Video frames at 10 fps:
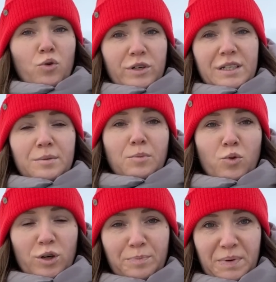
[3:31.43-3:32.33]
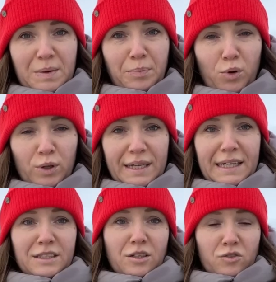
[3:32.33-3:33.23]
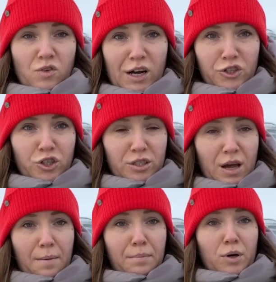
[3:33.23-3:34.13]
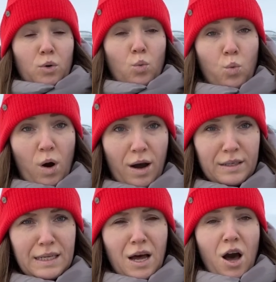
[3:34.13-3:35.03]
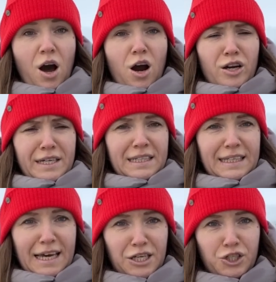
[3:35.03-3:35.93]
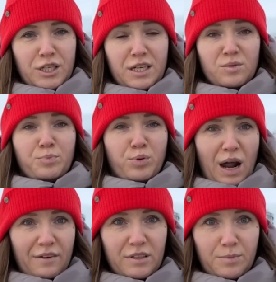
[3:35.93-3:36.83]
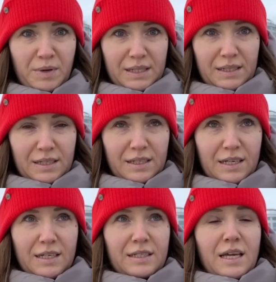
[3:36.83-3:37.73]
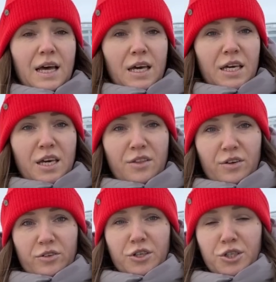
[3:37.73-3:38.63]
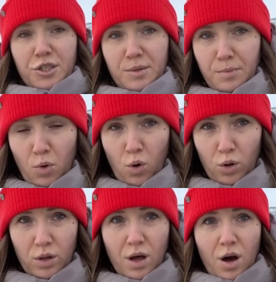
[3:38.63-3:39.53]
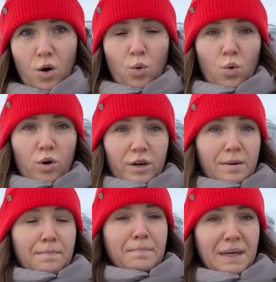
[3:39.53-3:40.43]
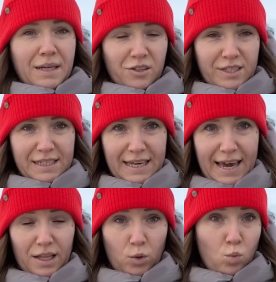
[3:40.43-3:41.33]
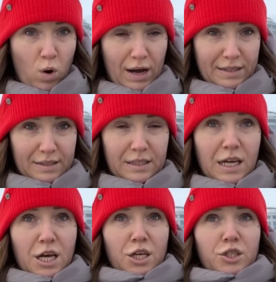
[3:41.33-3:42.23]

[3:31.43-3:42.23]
More and more people in Russia number one are engaged in private businesses, either small or middle scale ones.